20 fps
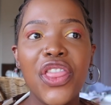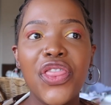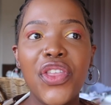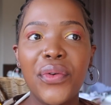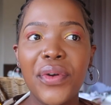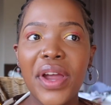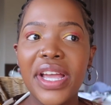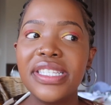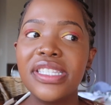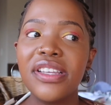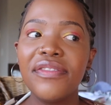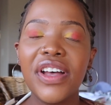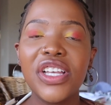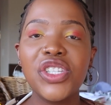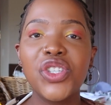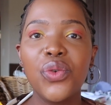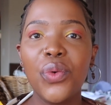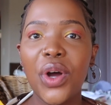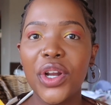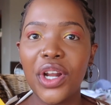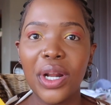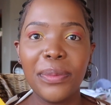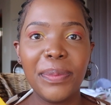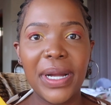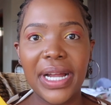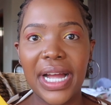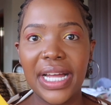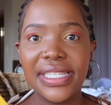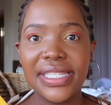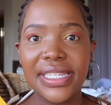The rest of us who are not
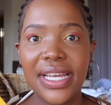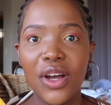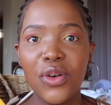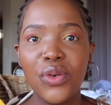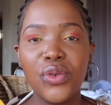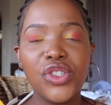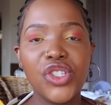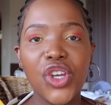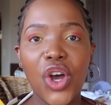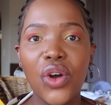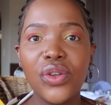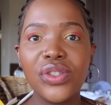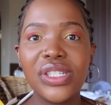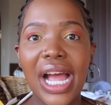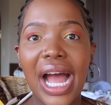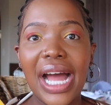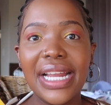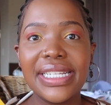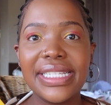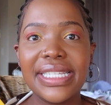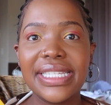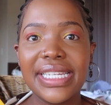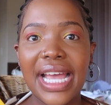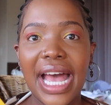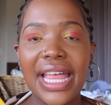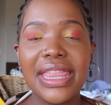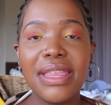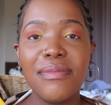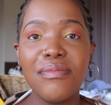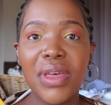Baganda, who don't
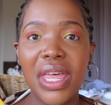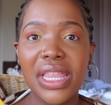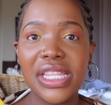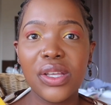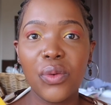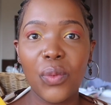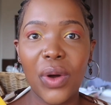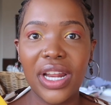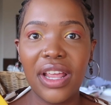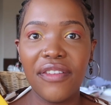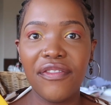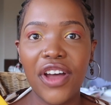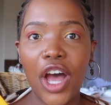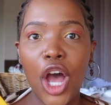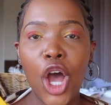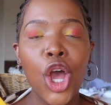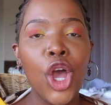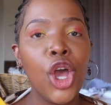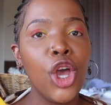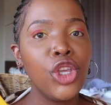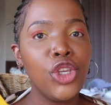understand the myths or whatever,